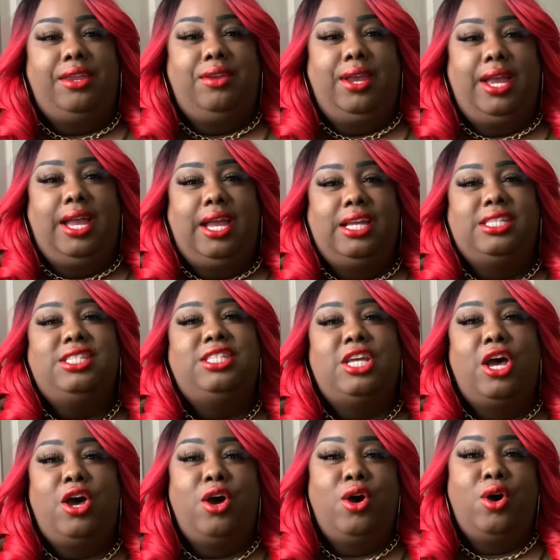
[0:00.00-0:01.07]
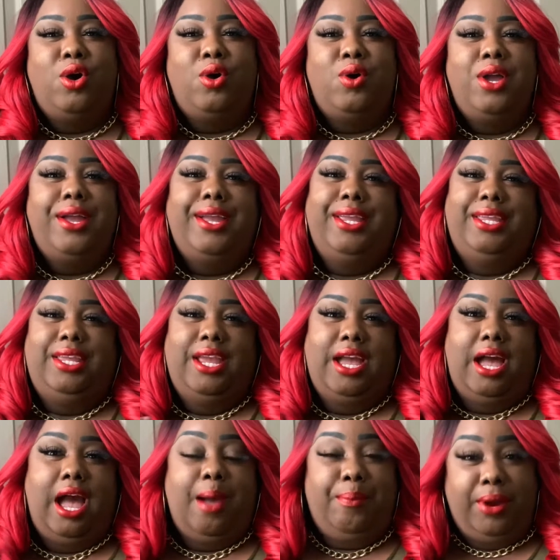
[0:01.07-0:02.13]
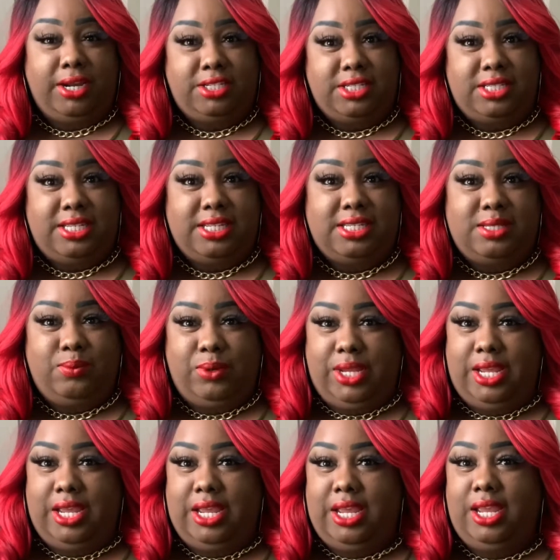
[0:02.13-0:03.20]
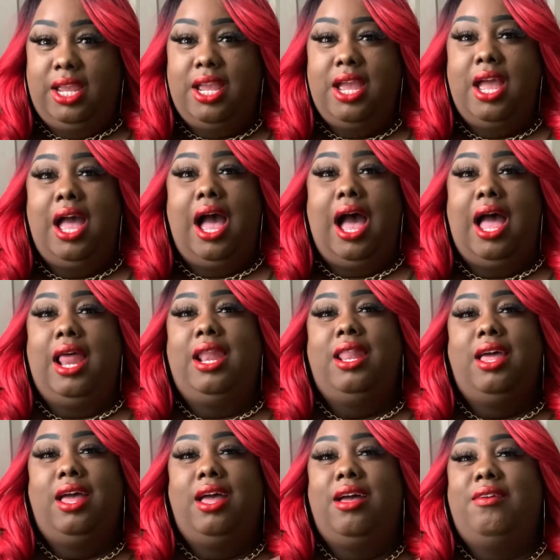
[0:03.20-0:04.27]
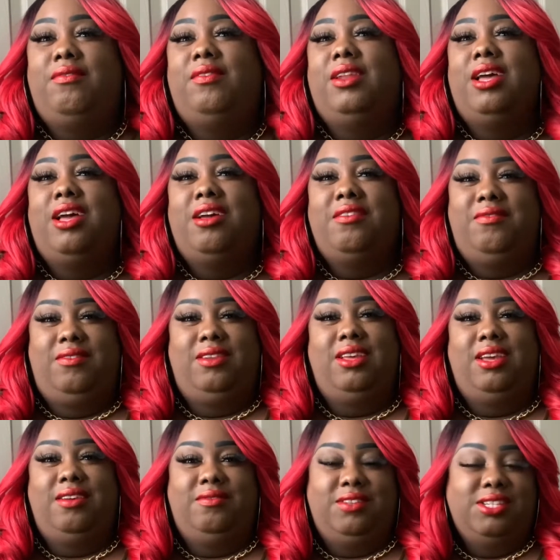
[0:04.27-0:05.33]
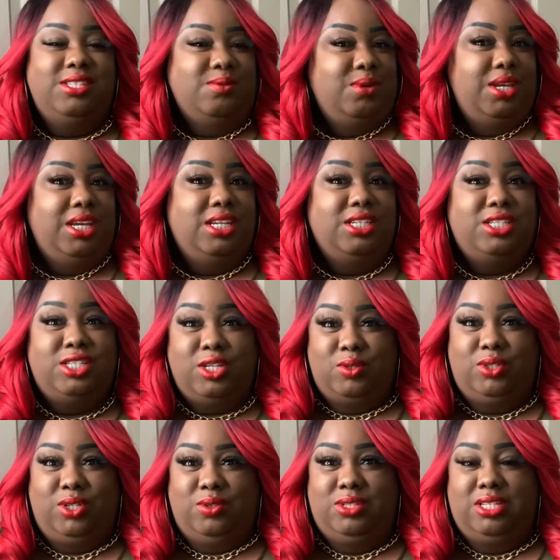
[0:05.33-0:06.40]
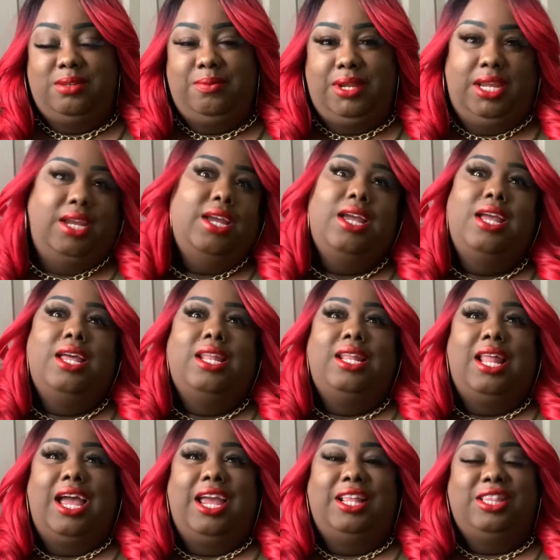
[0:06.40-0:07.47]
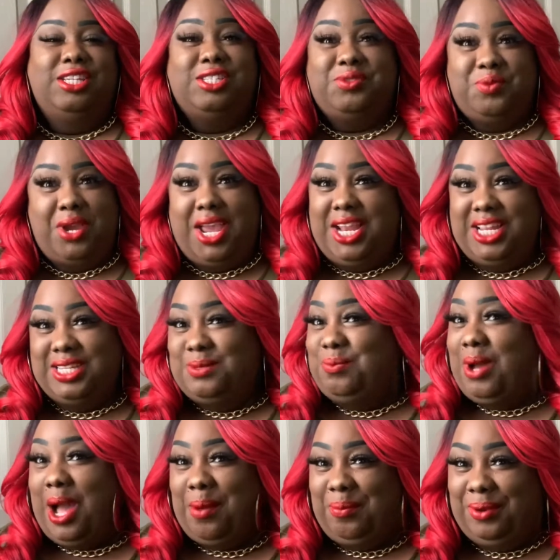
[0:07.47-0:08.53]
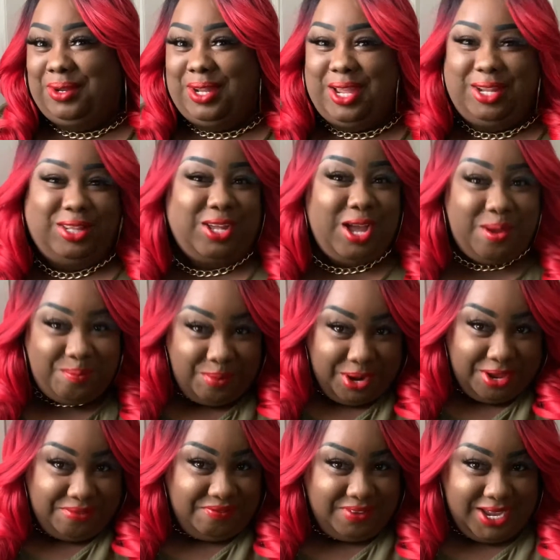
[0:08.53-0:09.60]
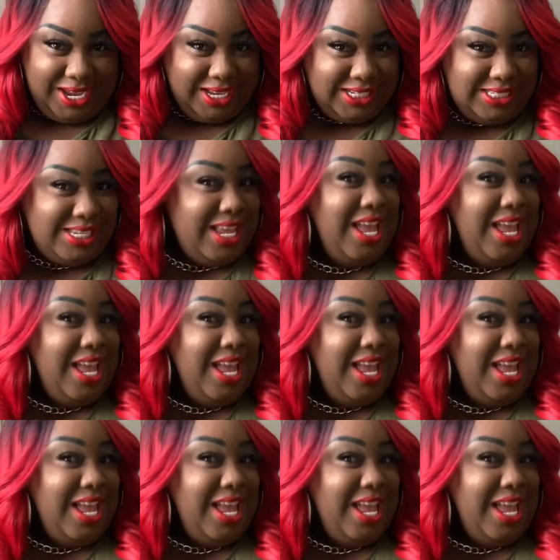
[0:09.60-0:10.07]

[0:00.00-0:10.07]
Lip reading: you guys, so yeah, I purchased this wig. I love this wig. It is so cute to me. Like, this red is popping, like the ombre effect.